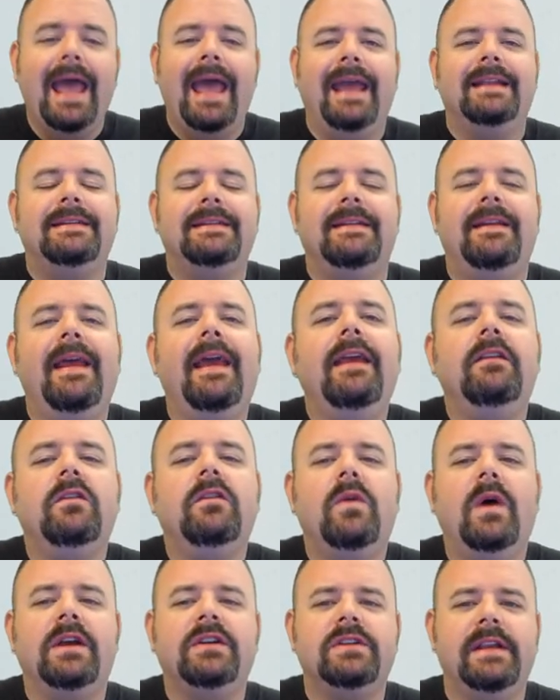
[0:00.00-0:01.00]
And today's
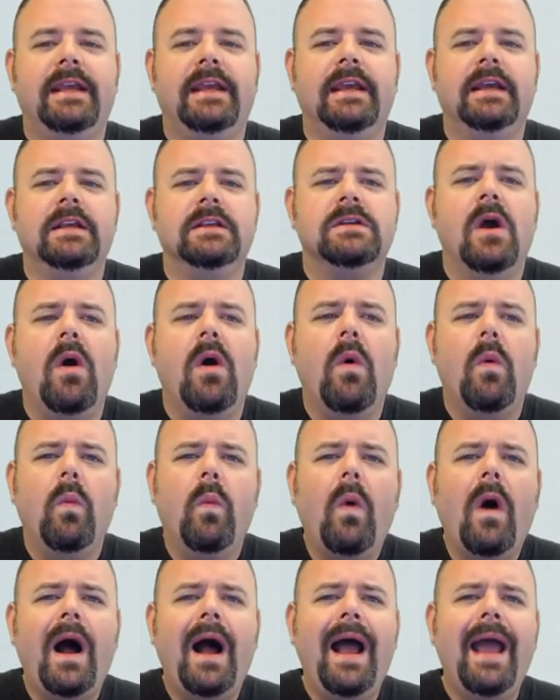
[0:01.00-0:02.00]
question is,
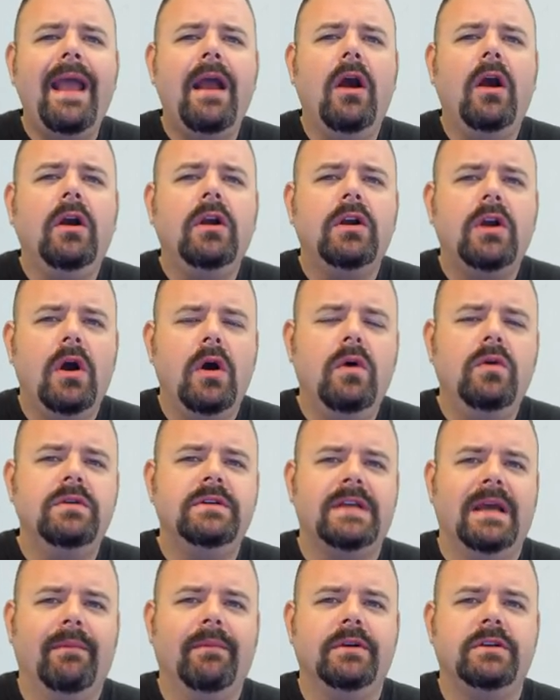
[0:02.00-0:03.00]
why are cone
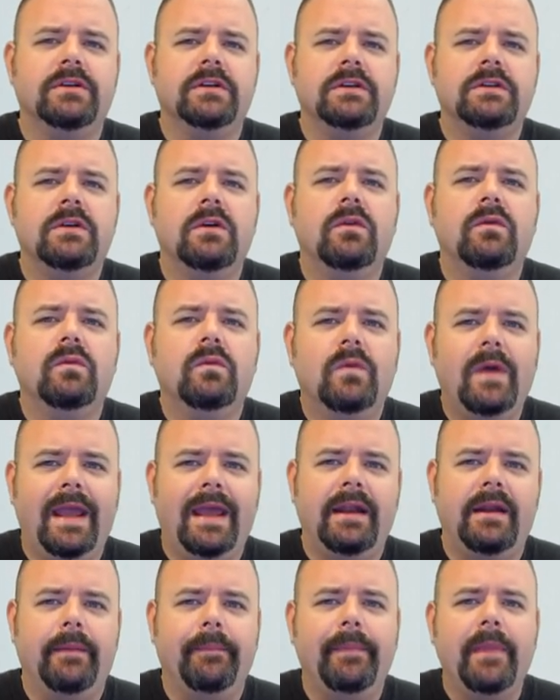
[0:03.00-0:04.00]
temperatures random?